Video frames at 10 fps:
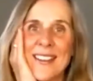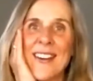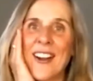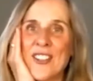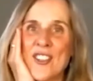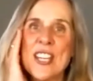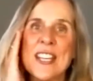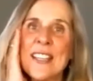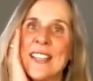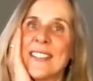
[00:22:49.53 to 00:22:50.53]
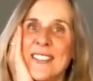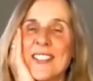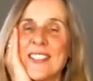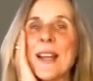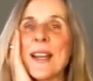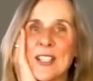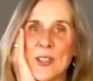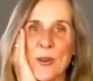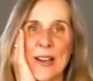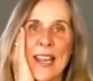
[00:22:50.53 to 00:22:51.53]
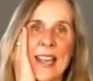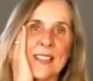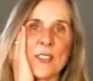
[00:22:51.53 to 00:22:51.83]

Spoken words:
our cheek just right into our hand.